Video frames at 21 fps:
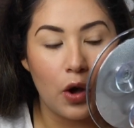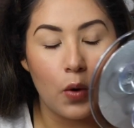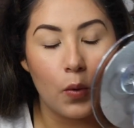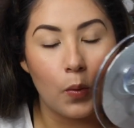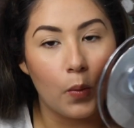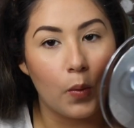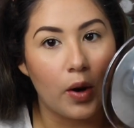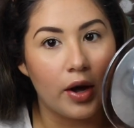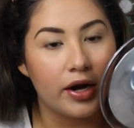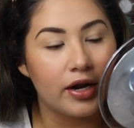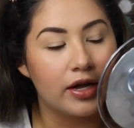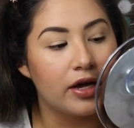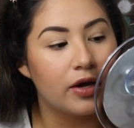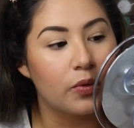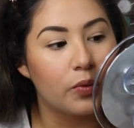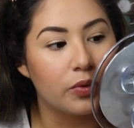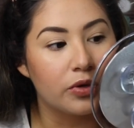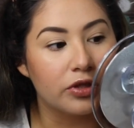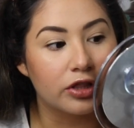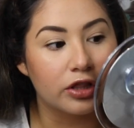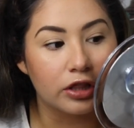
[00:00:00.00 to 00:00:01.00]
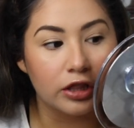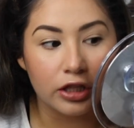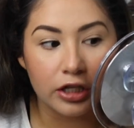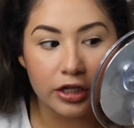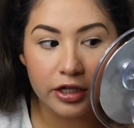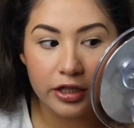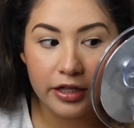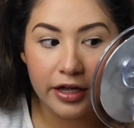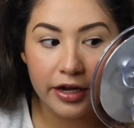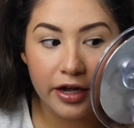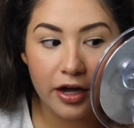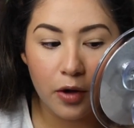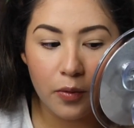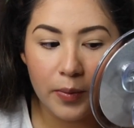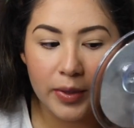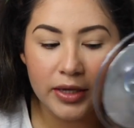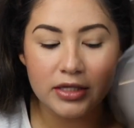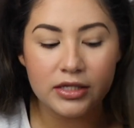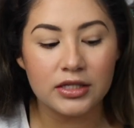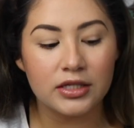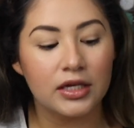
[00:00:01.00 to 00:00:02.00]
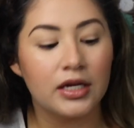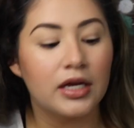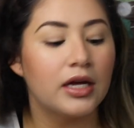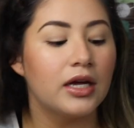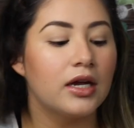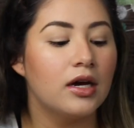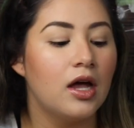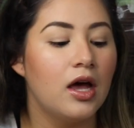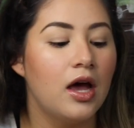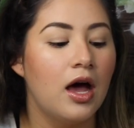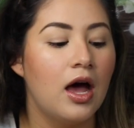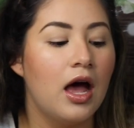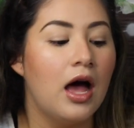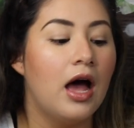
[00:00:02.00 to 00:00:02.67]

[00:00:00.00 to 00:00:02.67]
what it would look like on my skin.